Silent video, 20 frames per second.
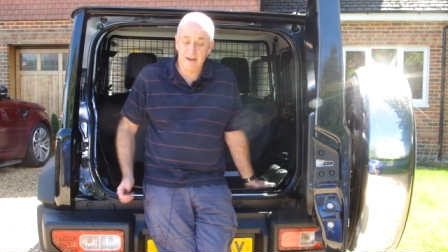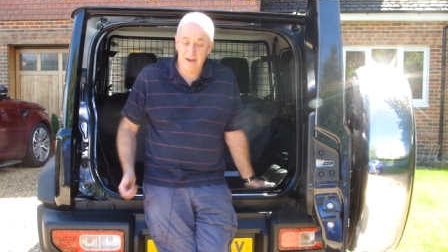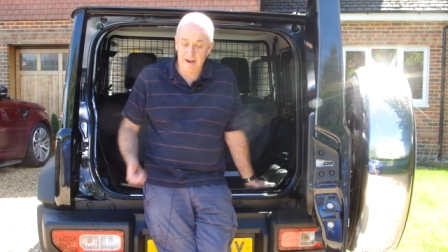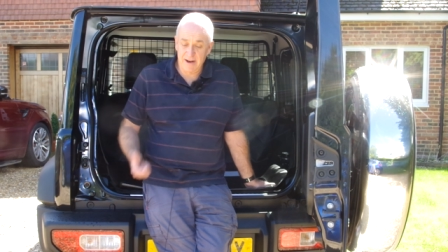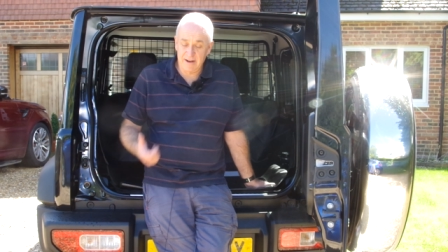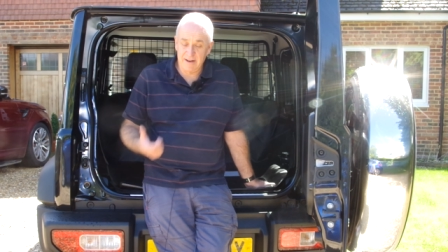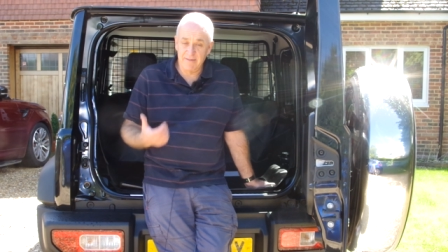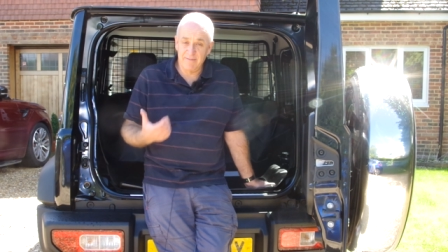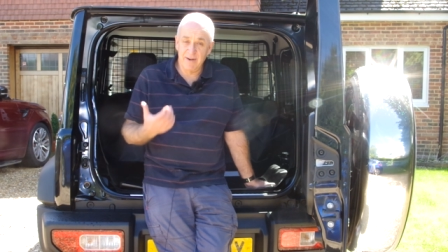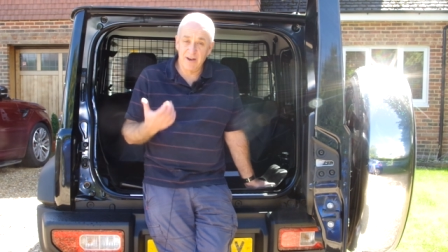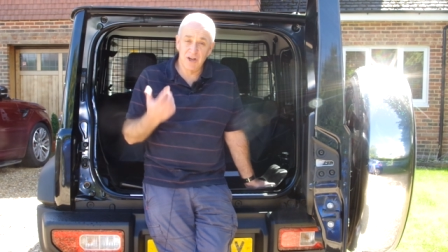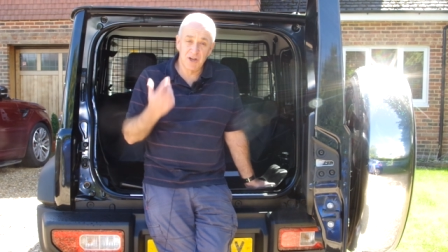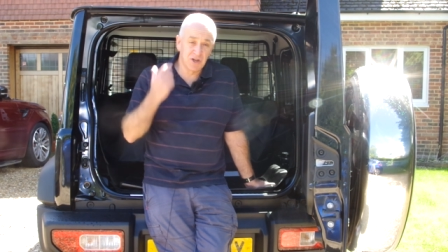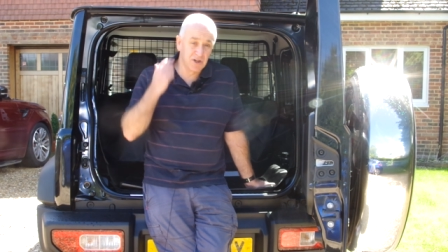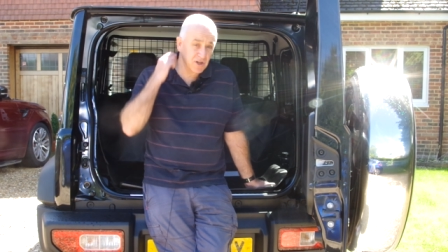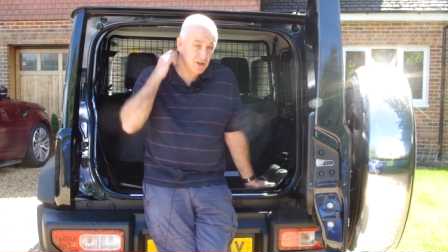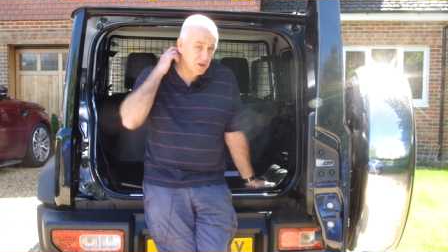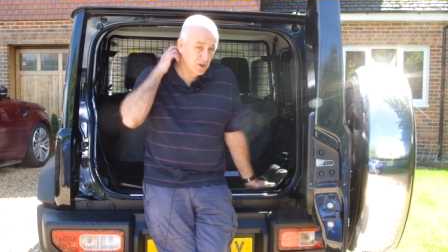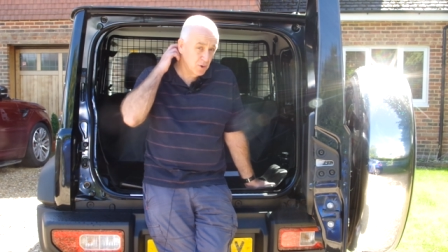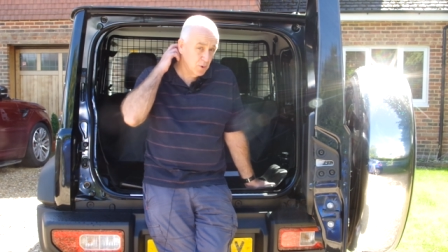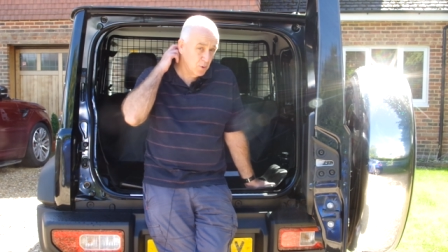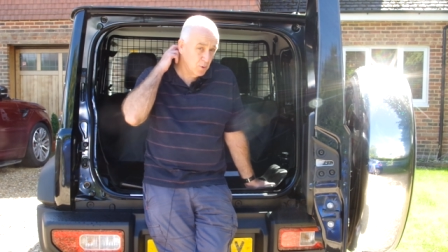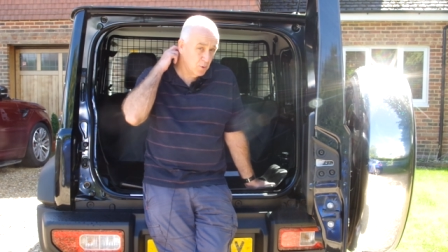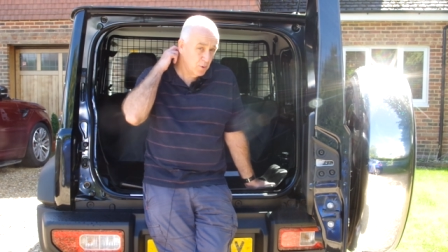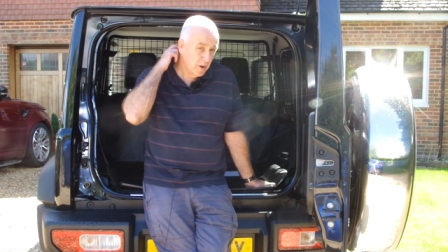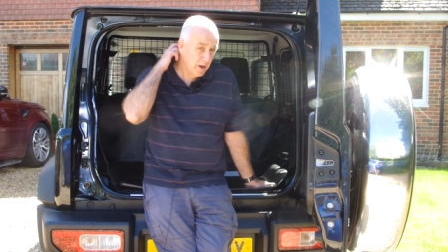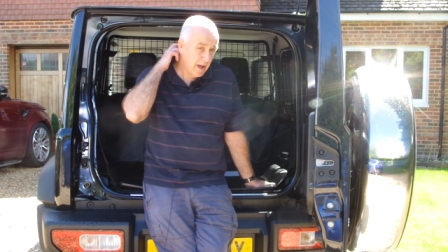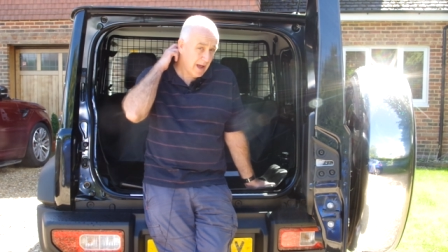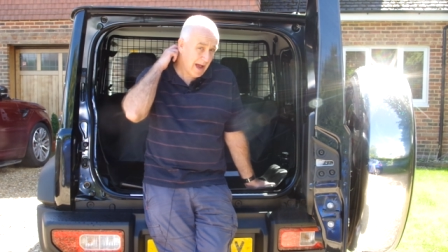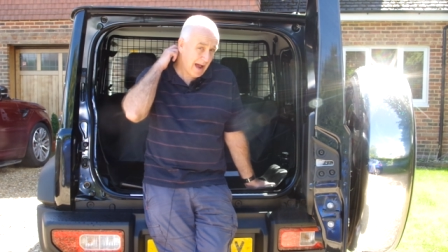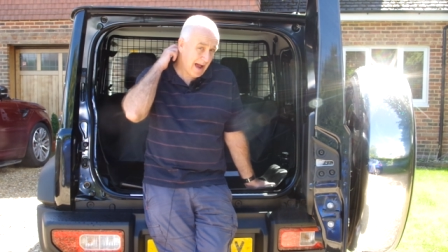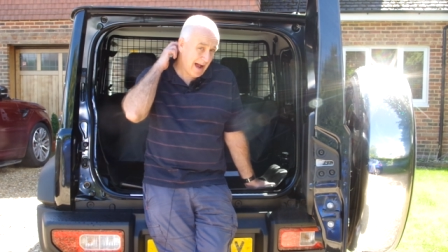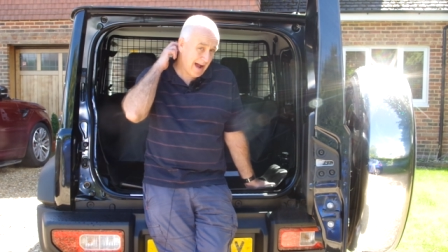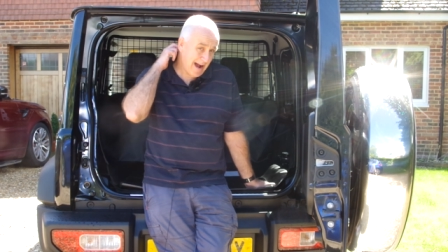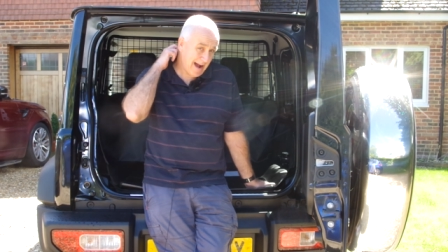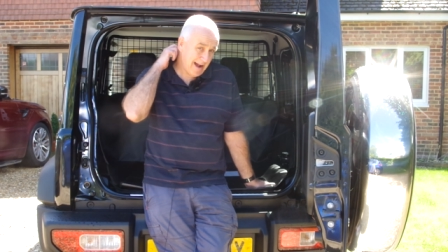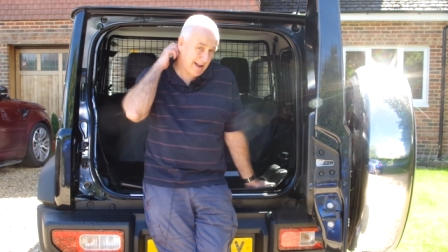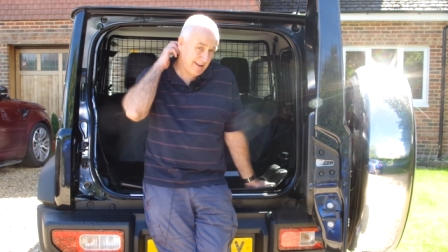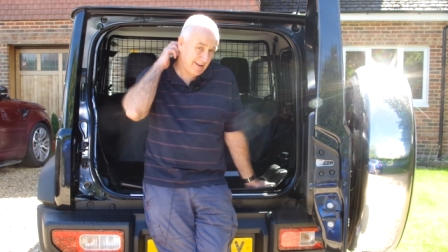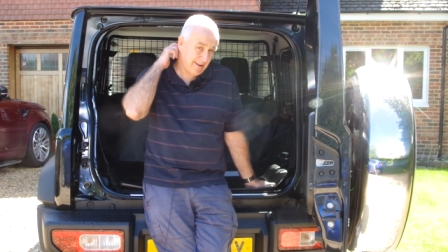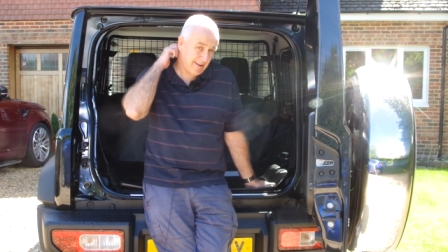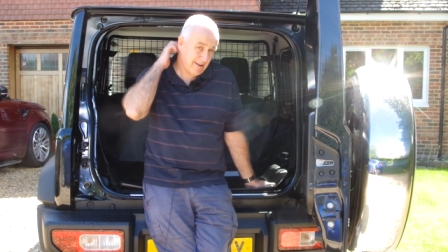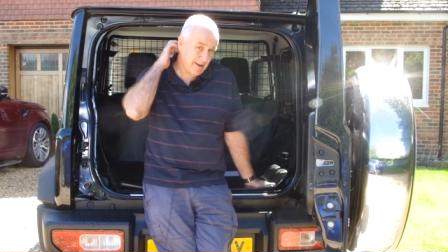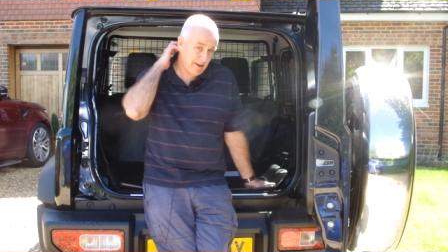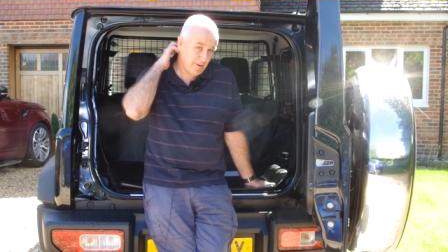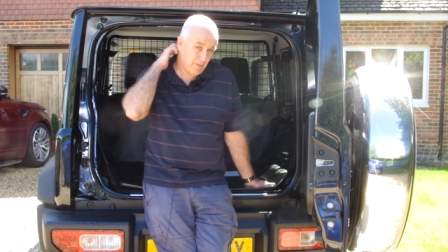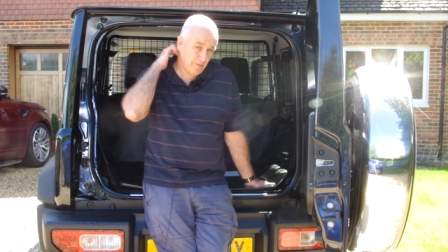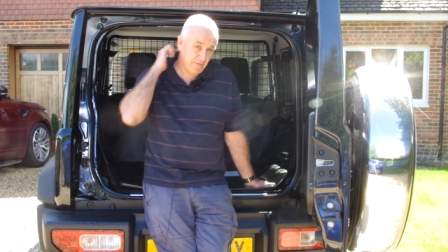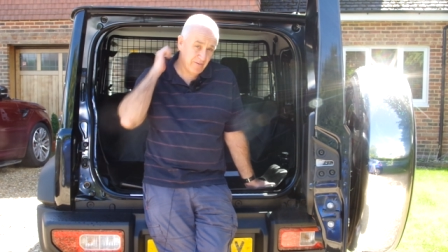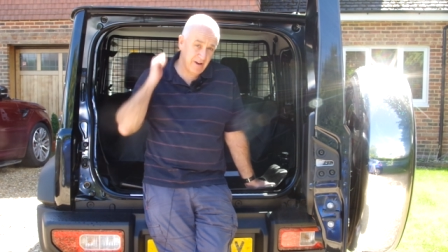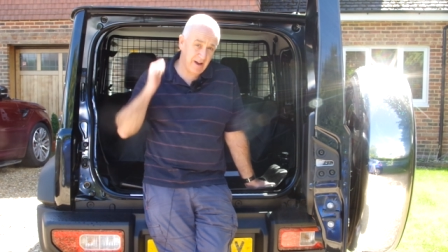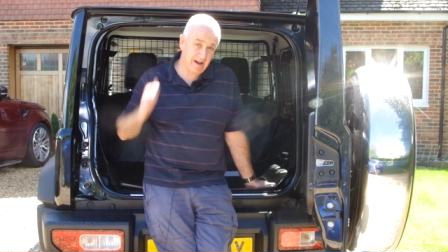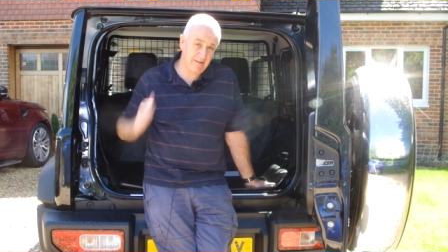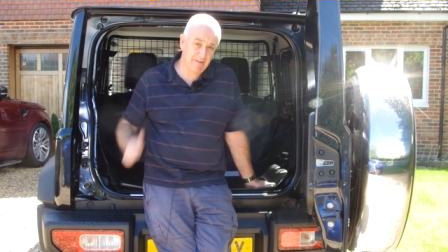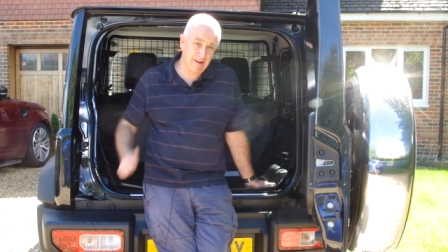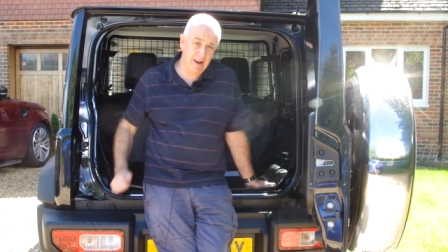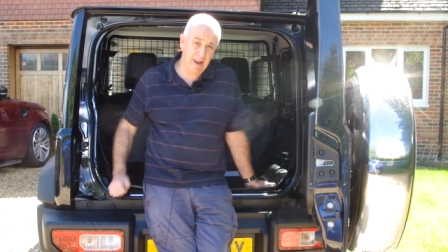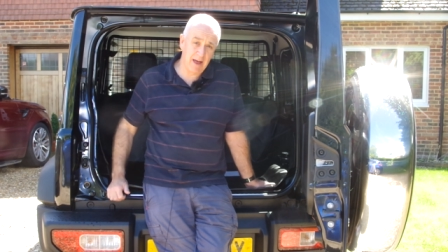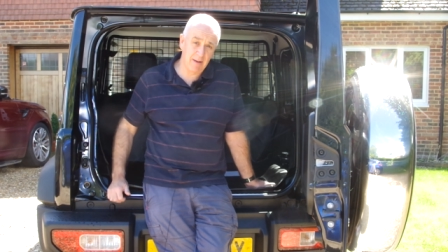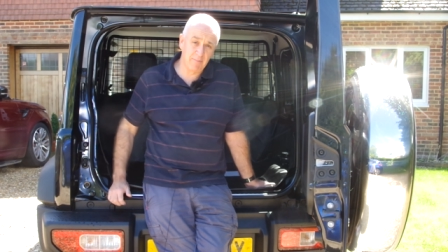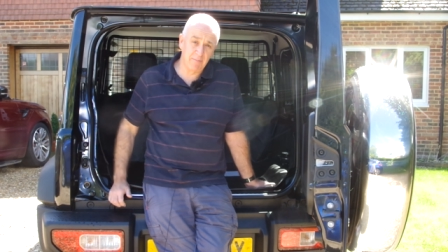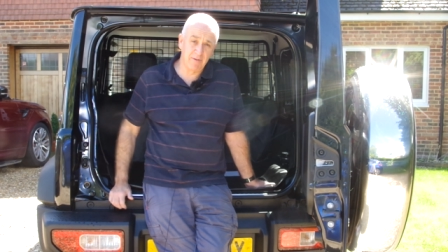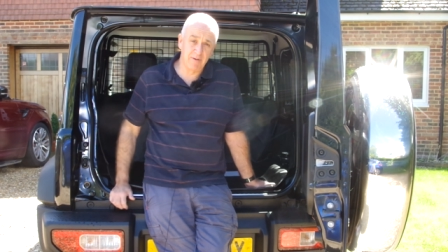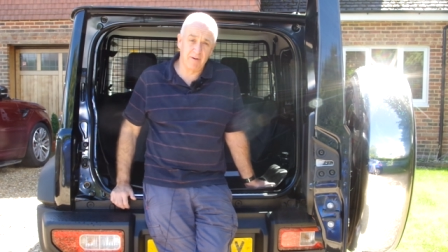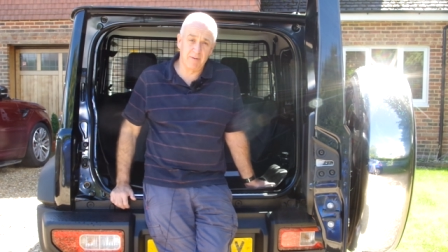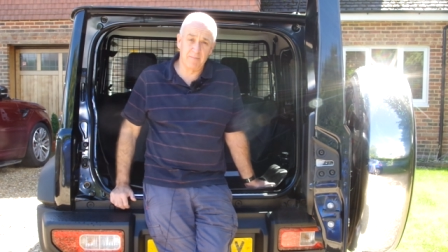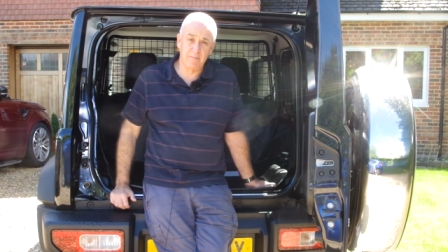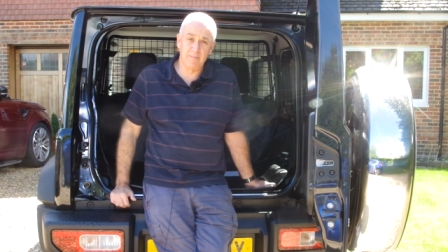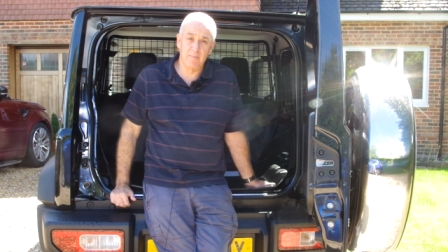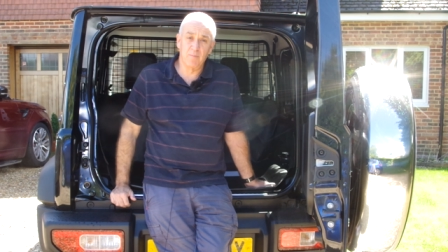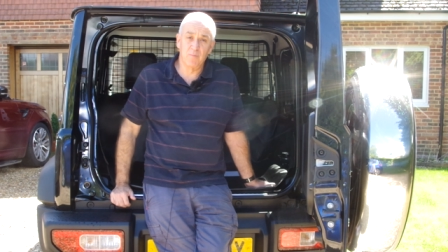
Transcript: activation tool and they also have a laptop